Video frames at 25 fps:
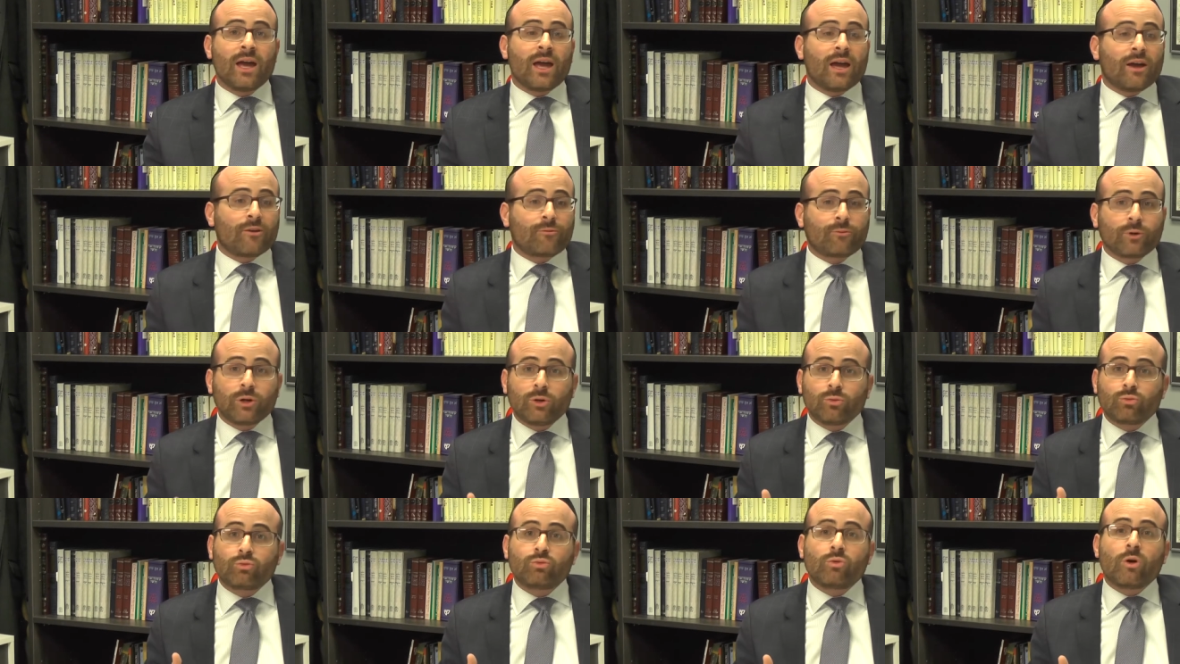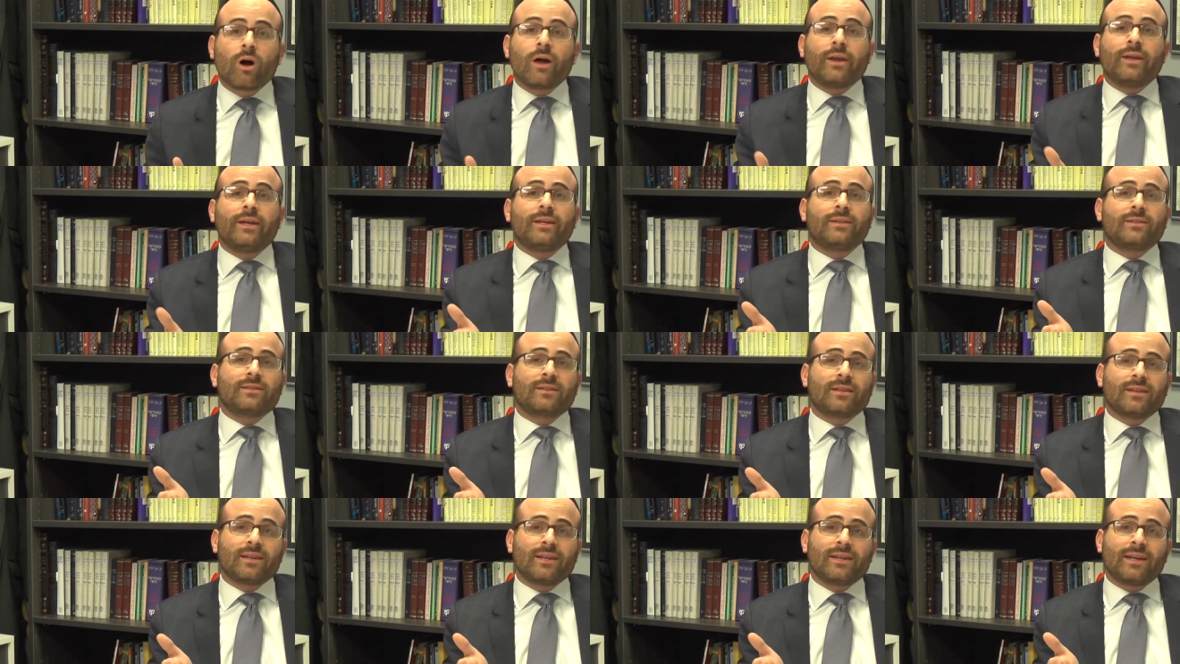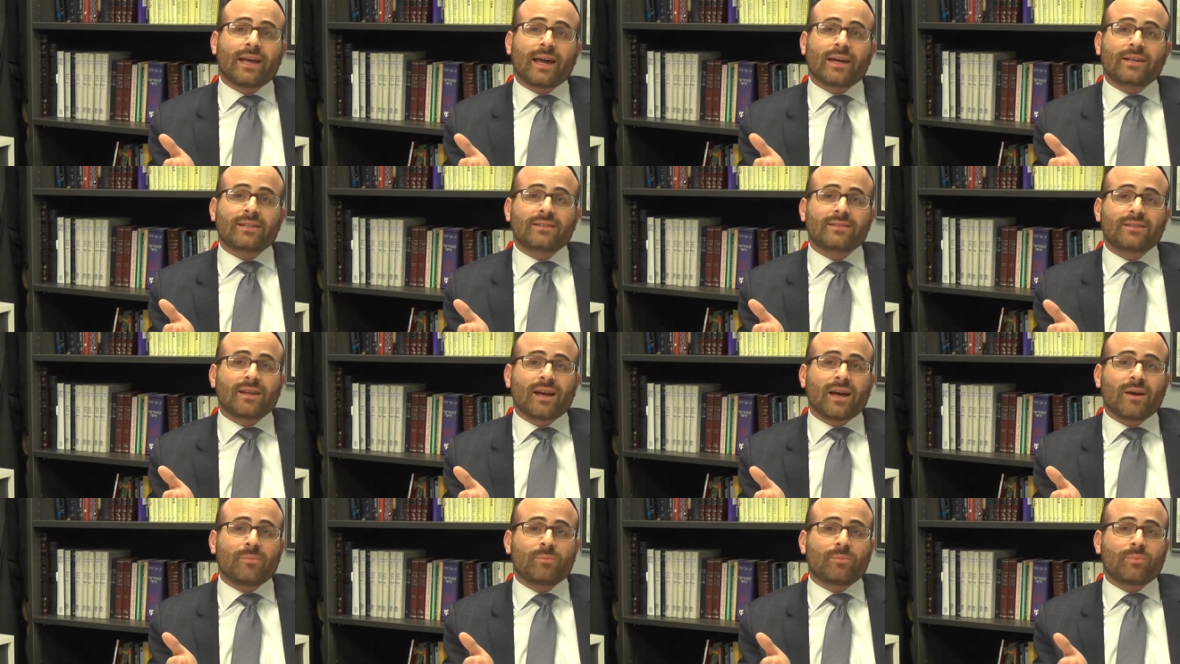If we run into the next
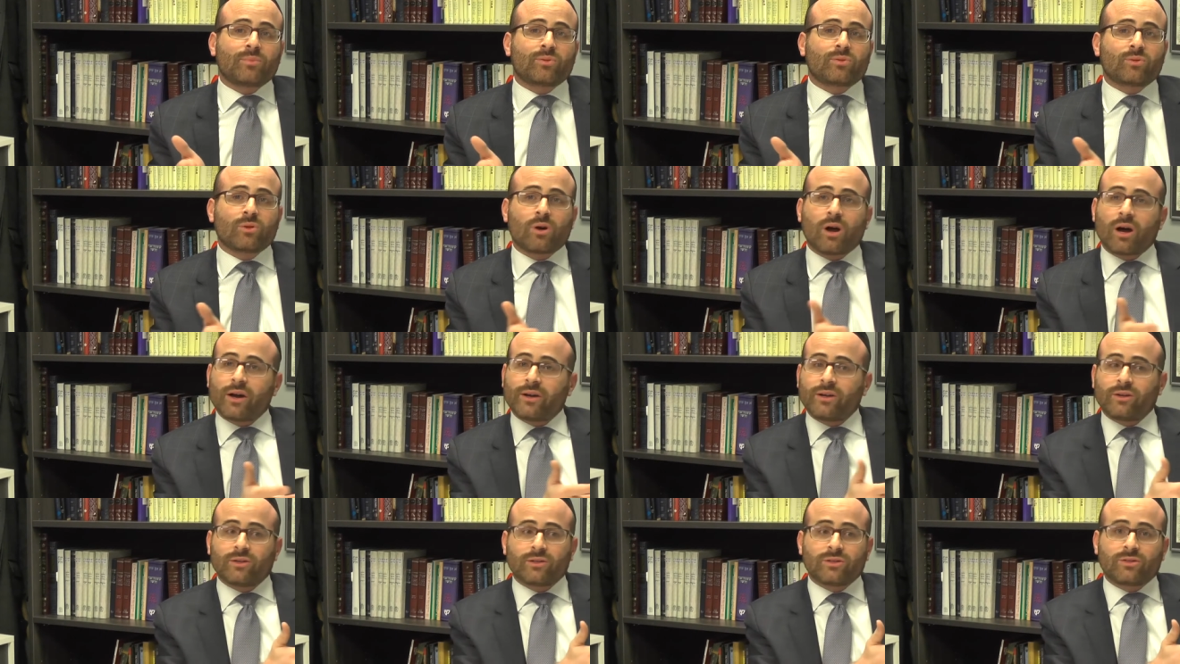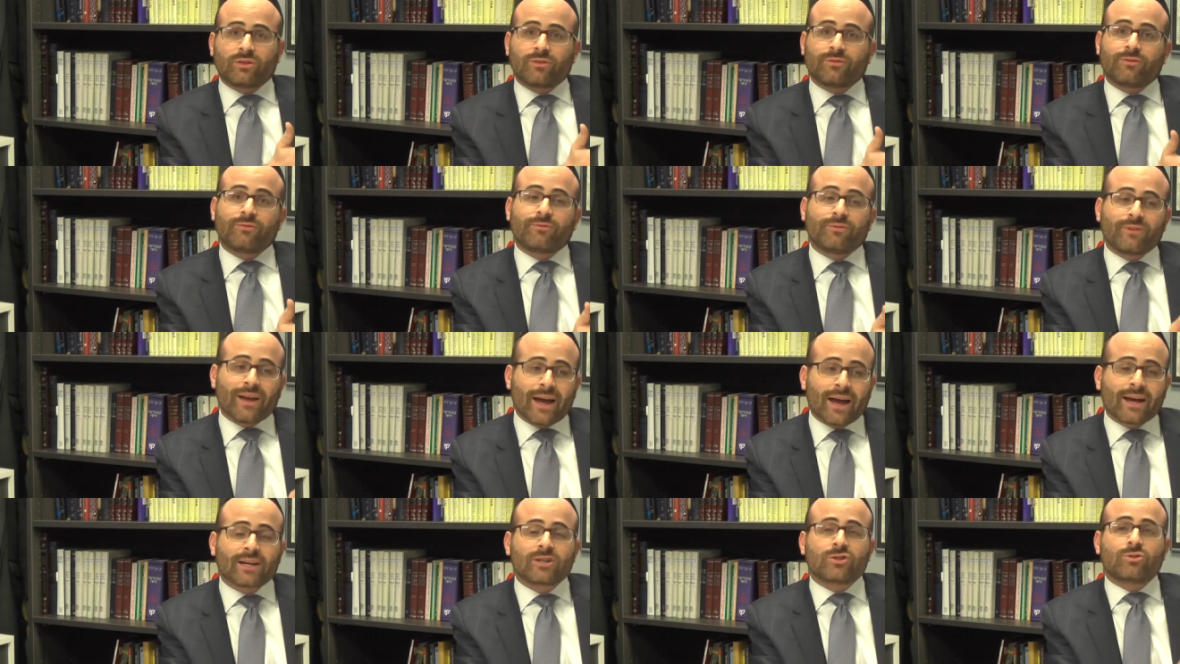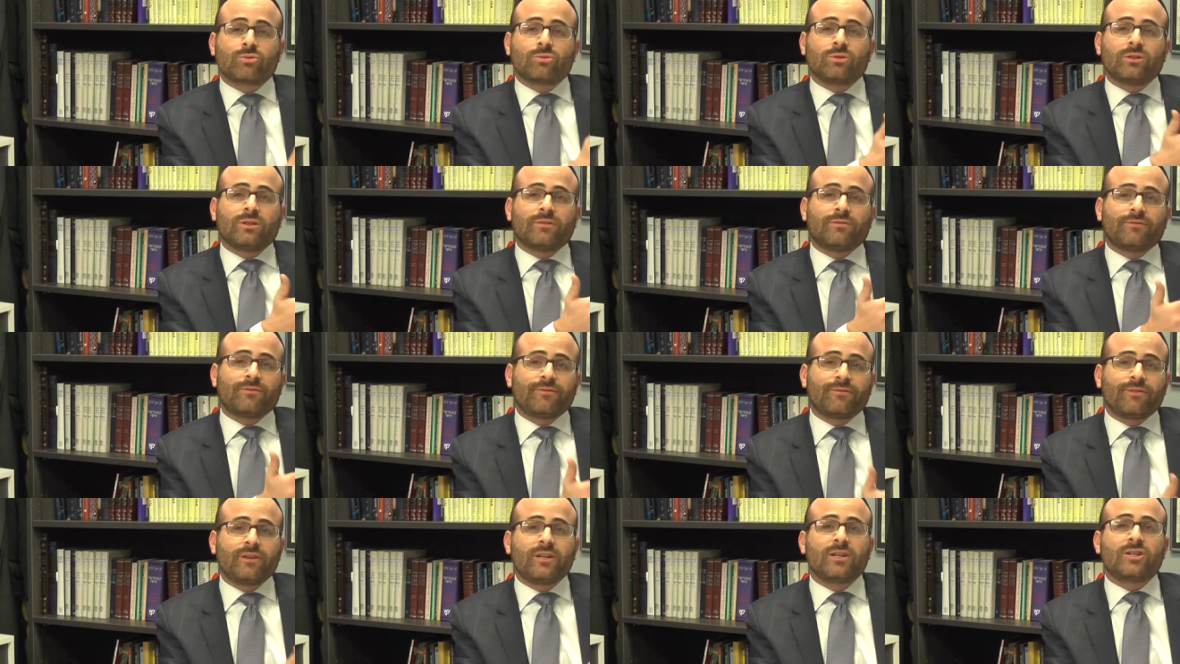step prior to f- actually
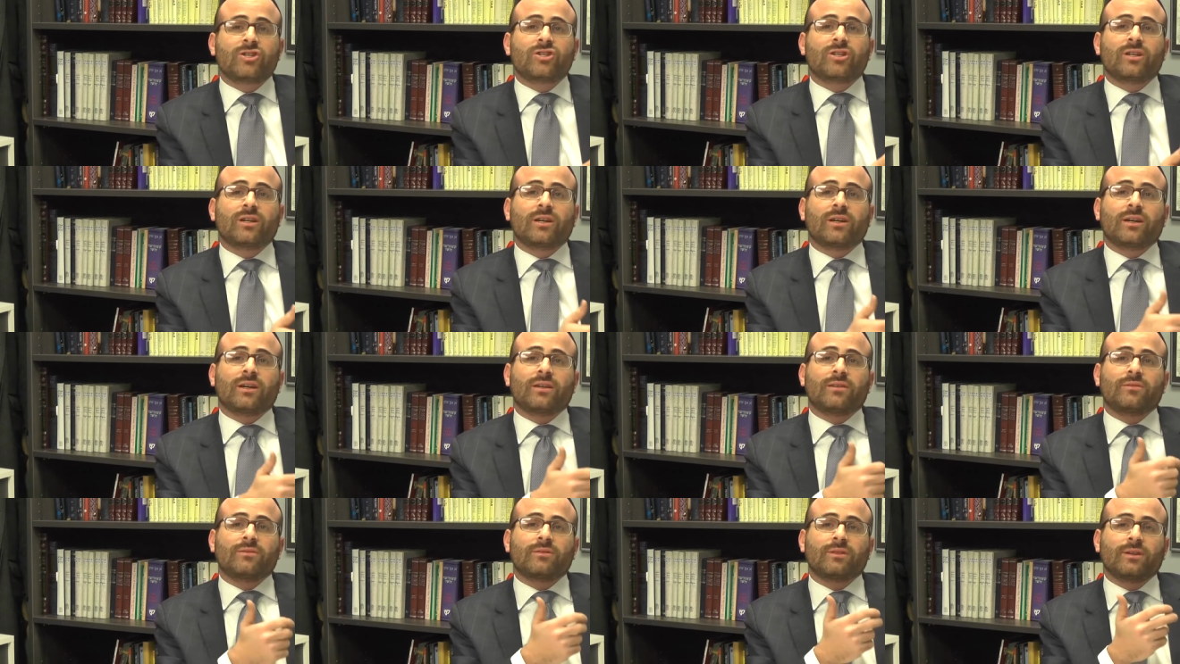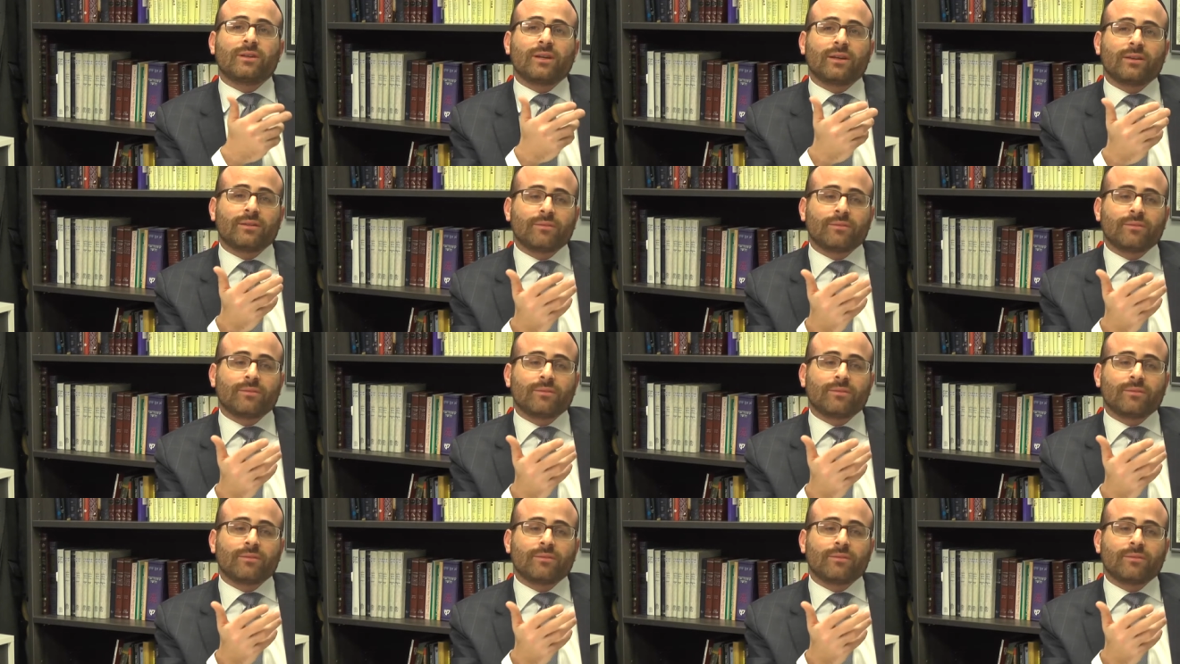finishing and